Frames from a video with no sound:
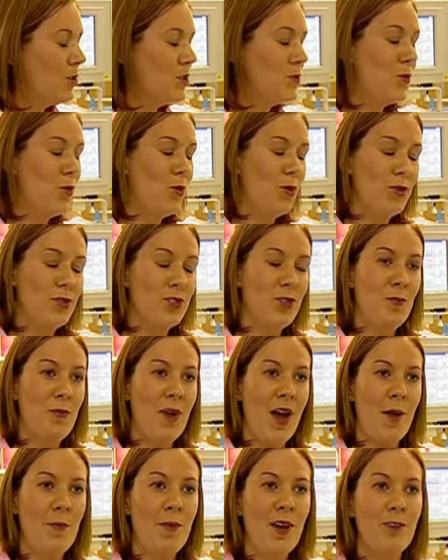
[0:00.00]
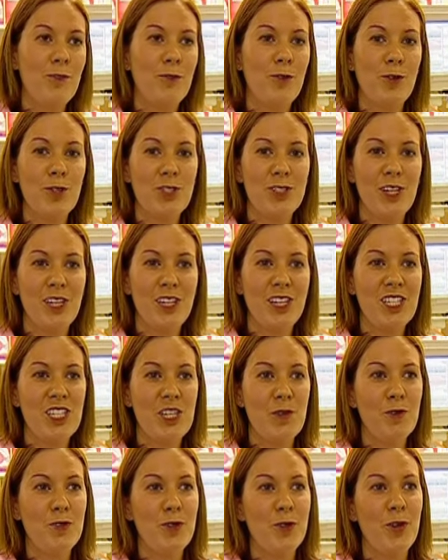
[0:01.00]
was born to mum. Unfortunately,
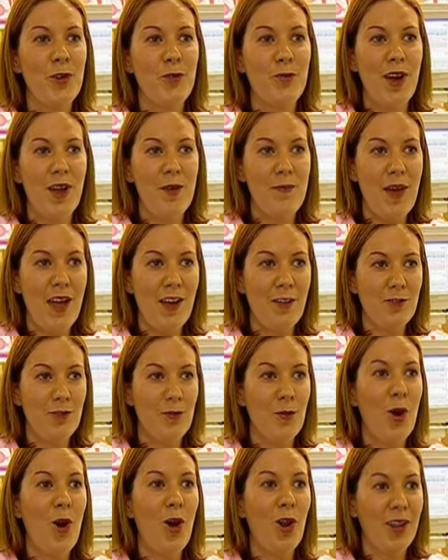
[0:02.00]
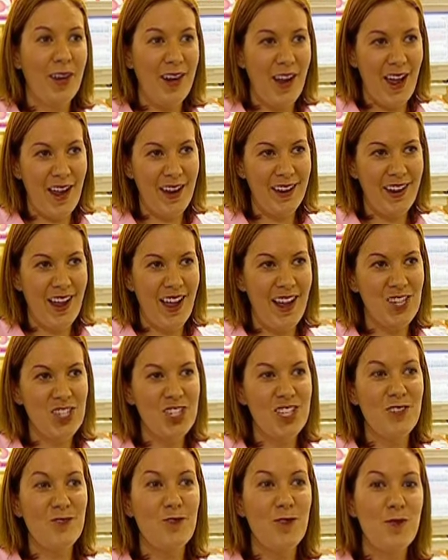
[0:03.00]
she was on her way back from a holiday, and
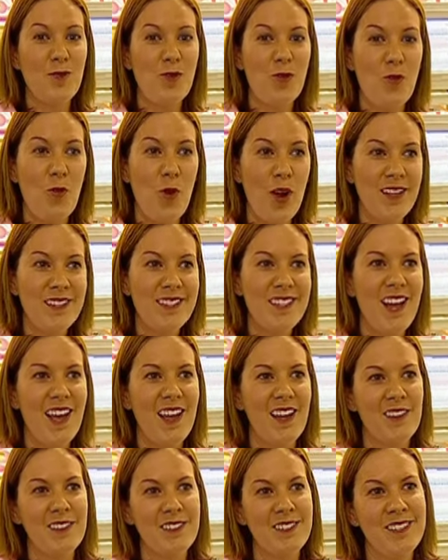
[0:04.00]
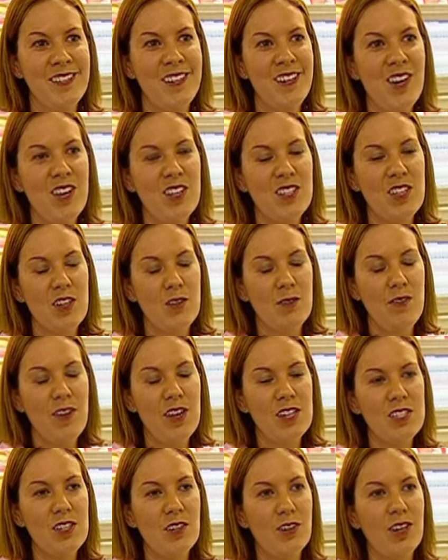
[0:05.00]
she's from Queensland. So we've
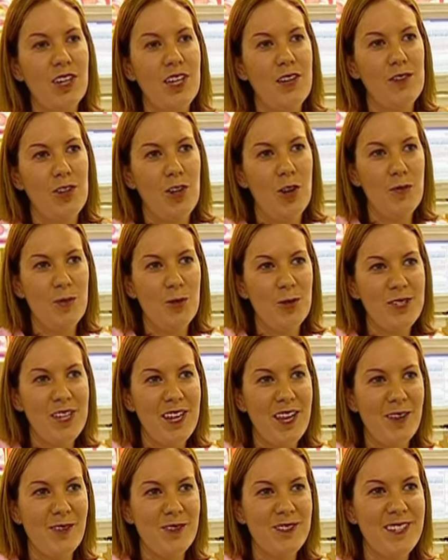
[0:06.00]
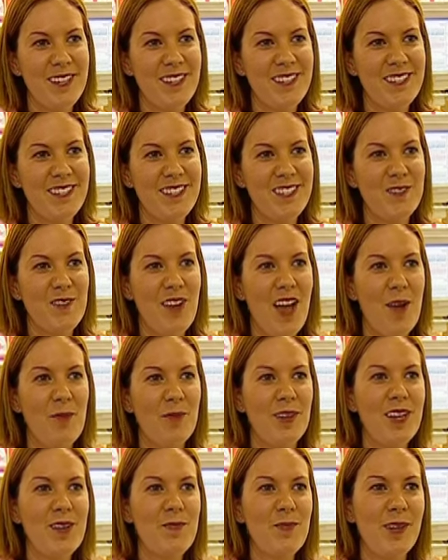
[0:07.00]
actually got to give a lot more TLC to this
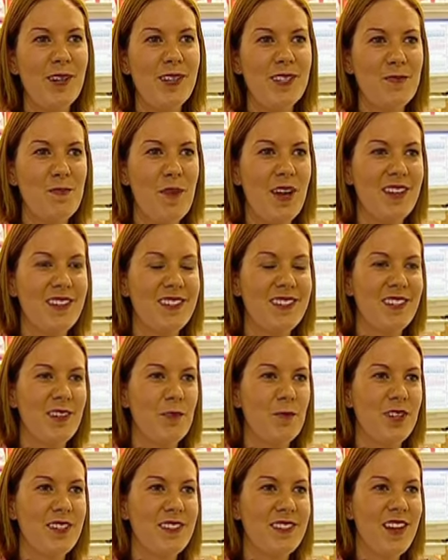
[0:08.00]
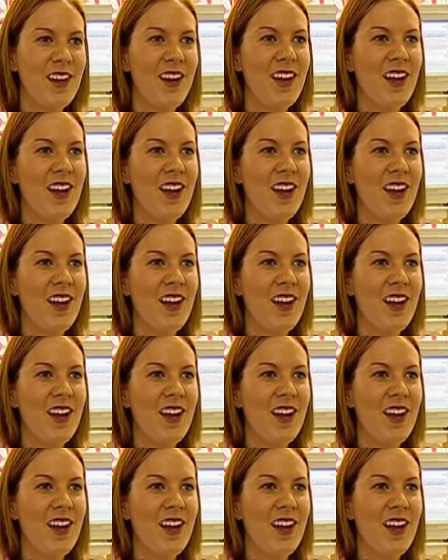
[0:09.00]
family, because Madison was